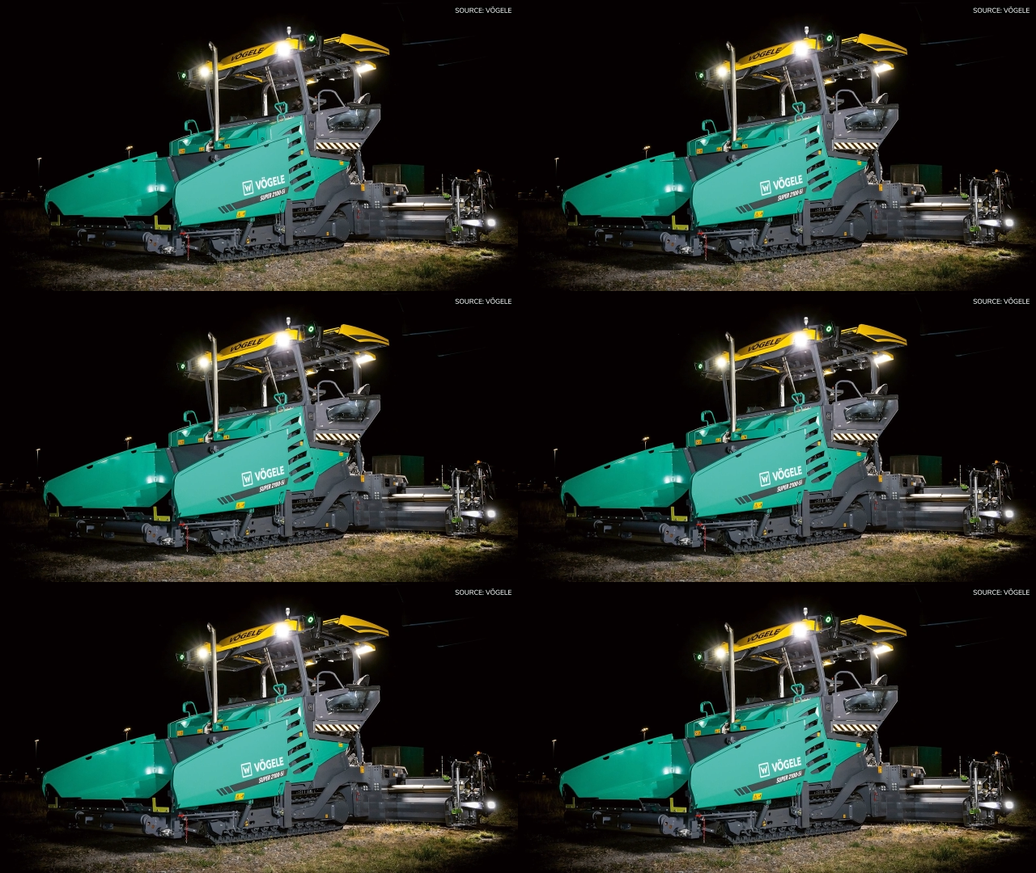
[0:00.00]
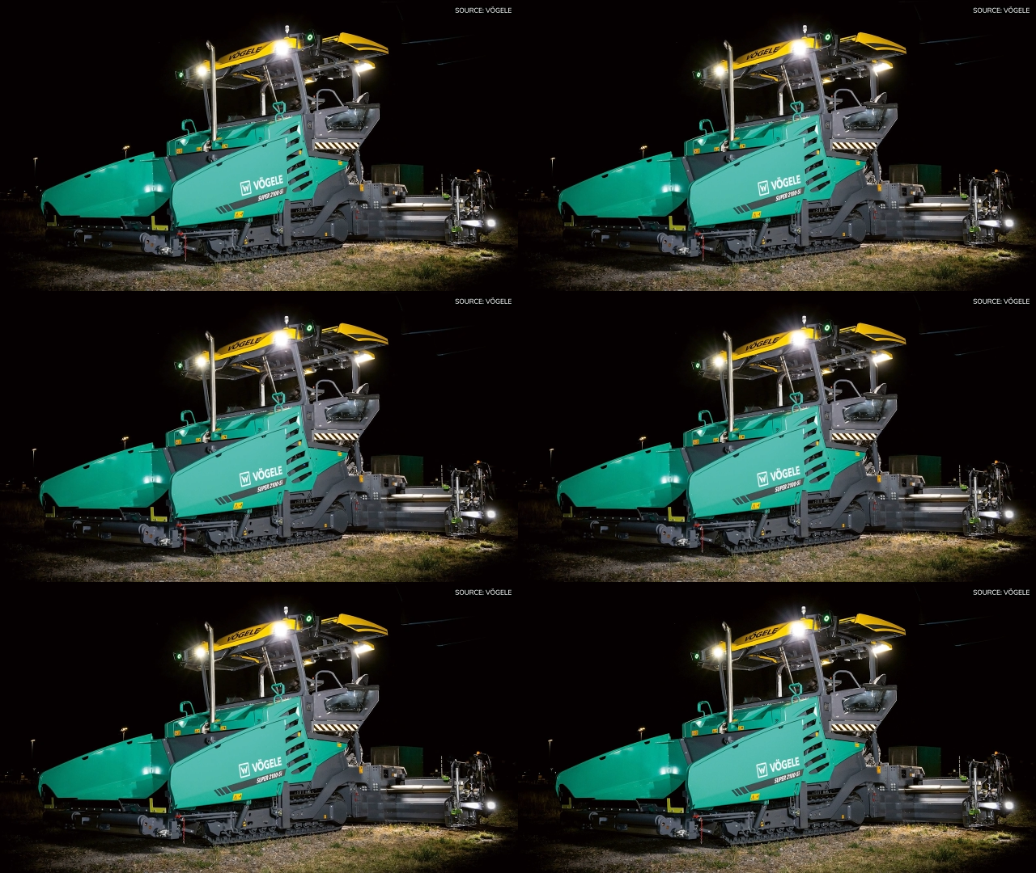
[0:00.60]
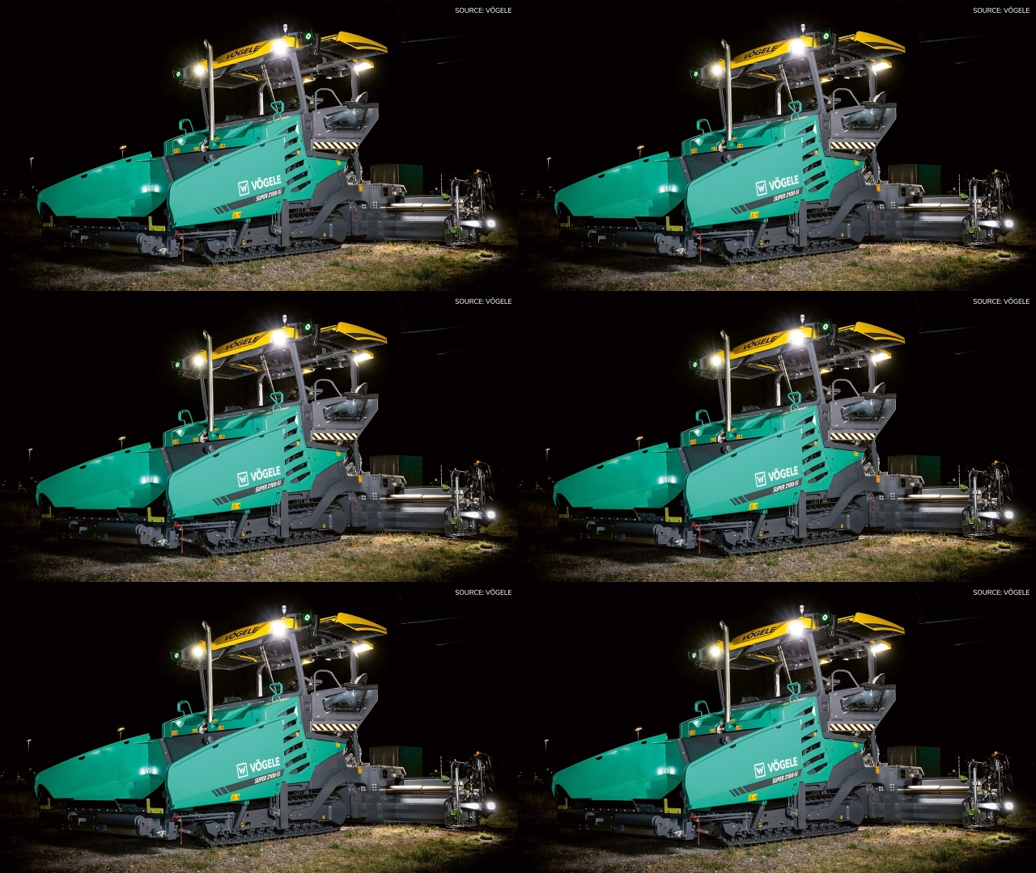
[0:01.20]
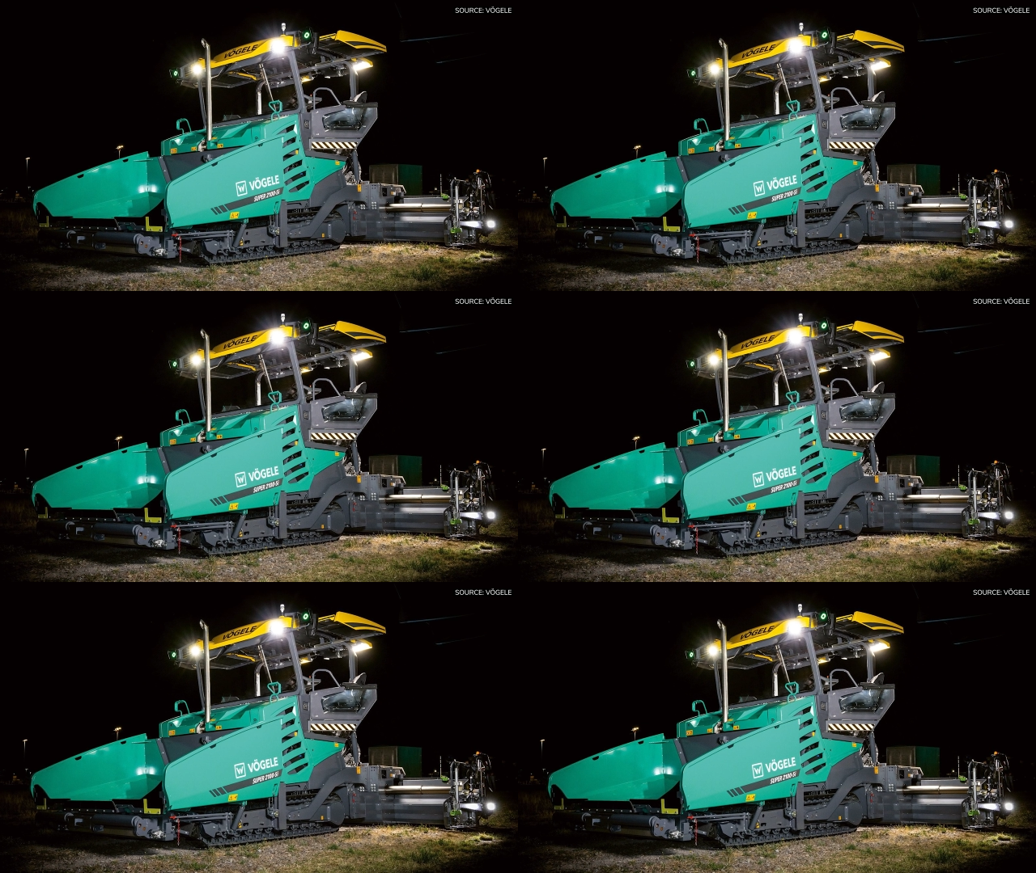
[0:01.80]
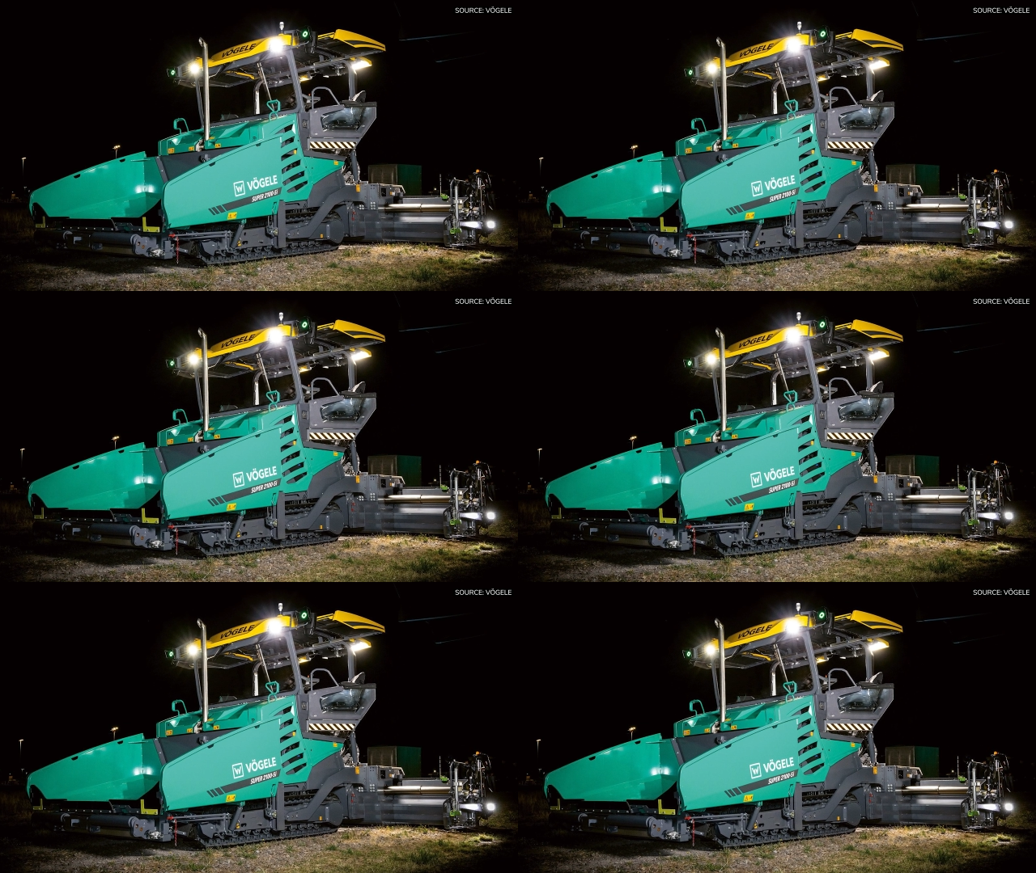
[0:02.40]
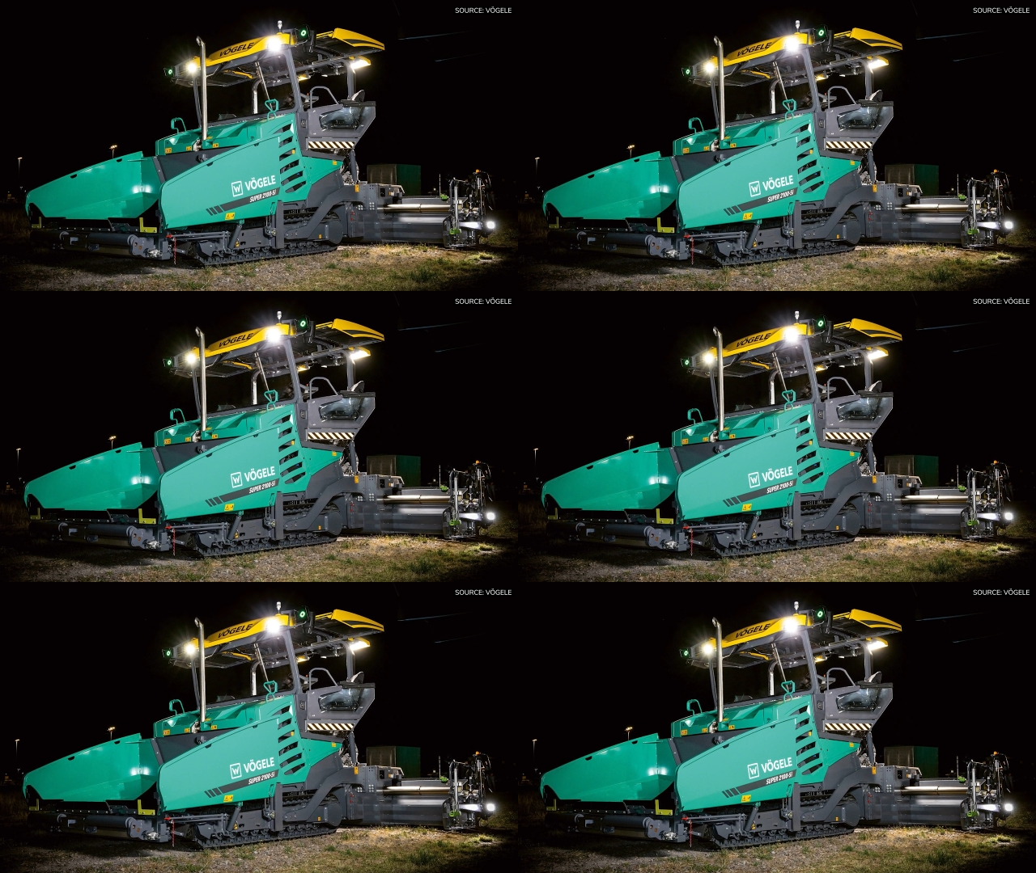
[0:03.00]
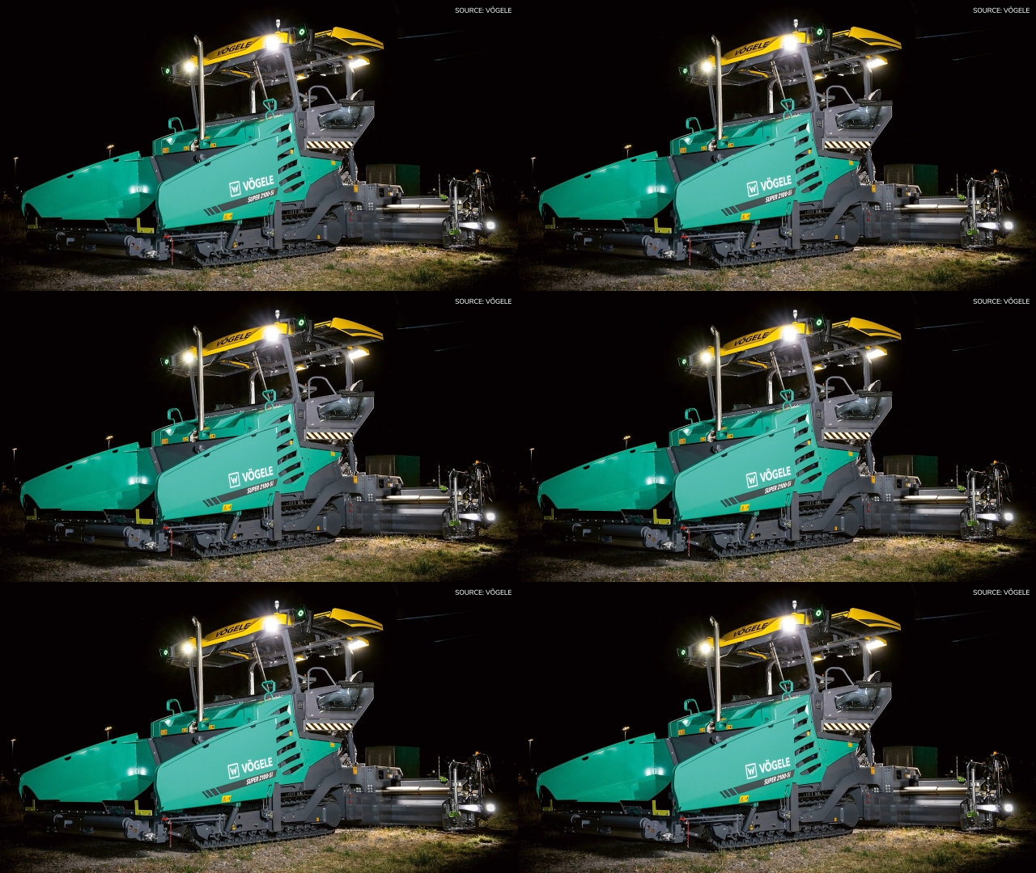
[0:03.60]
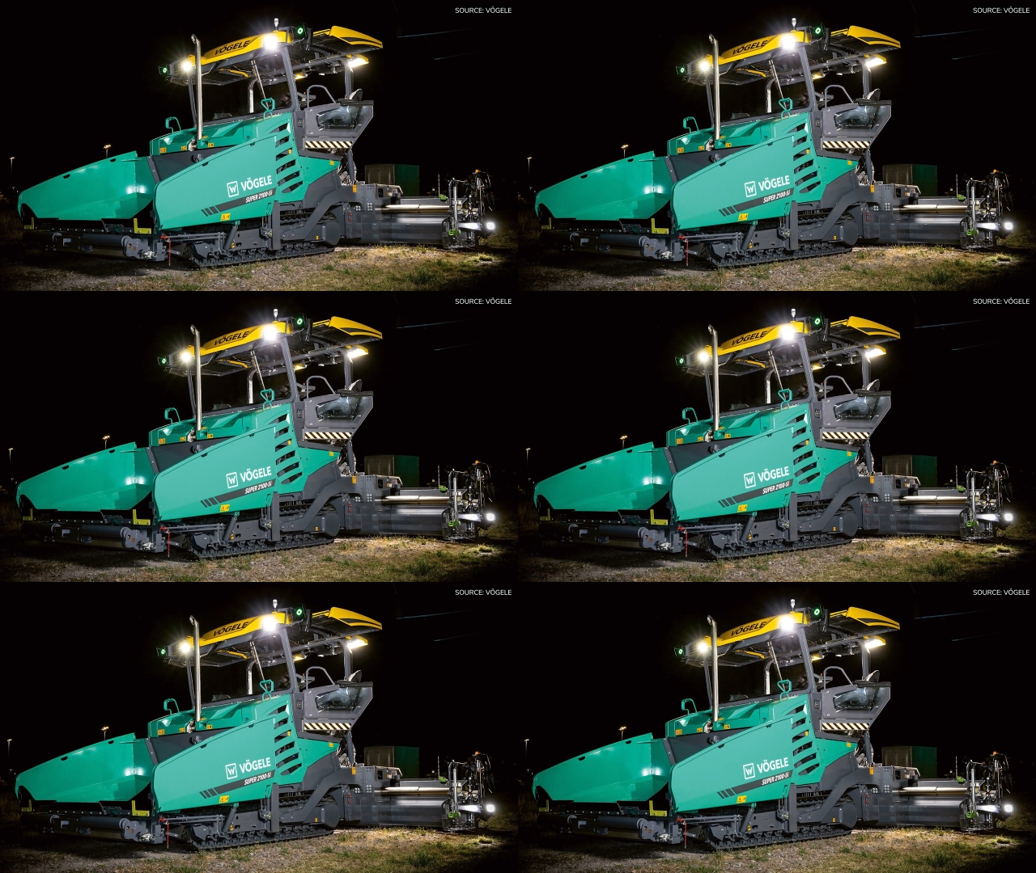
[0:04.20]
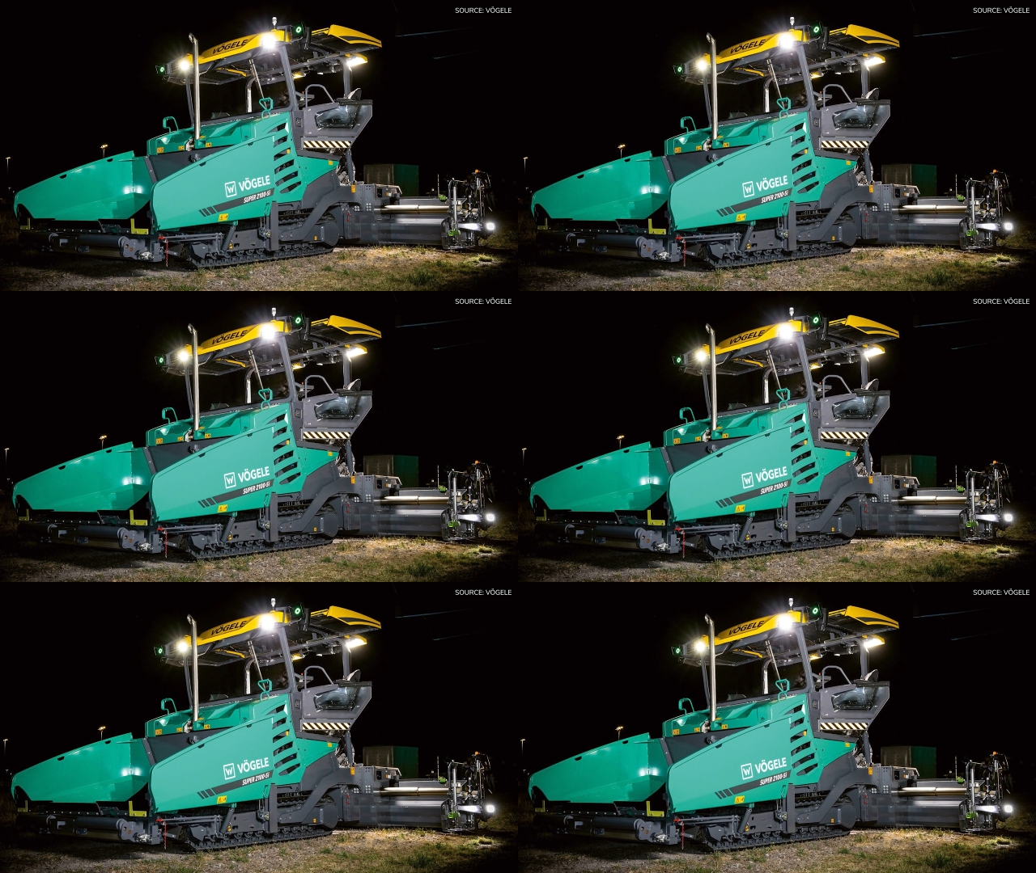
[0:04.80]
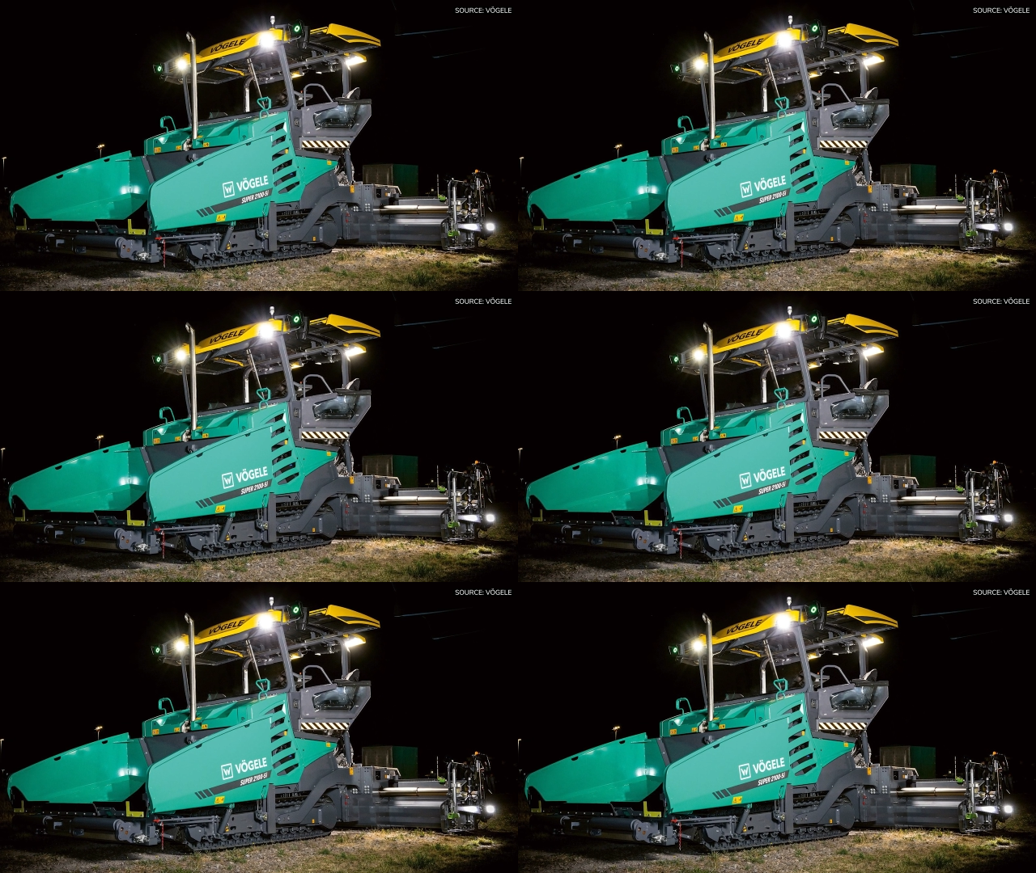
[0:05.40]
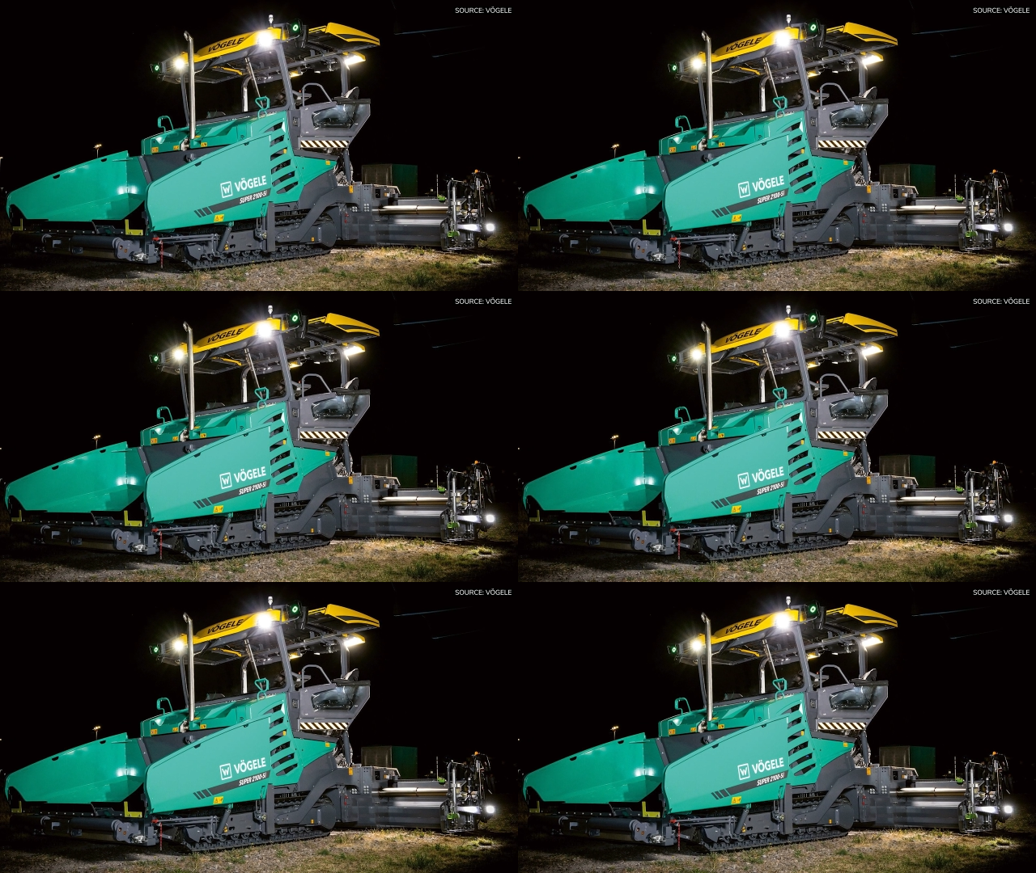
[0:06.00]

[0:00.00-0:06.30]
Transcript: [unreadable: no face in view]